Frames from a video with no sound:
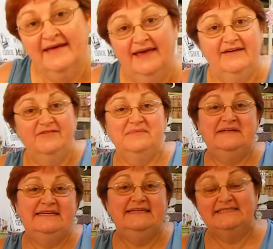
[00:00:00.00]
Hey
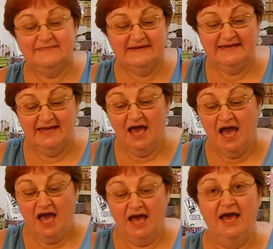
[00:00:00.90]
everybody, it's me.
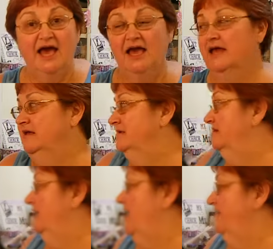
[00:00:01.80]

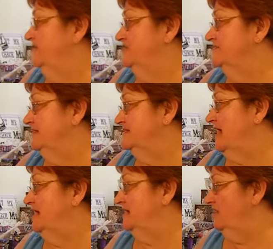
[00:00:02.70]
I haven't used my
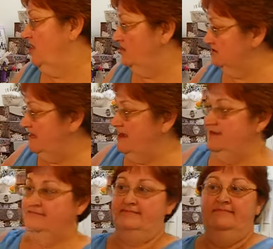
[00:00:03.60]
phone in a long
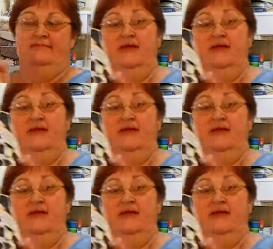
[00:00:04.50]
time.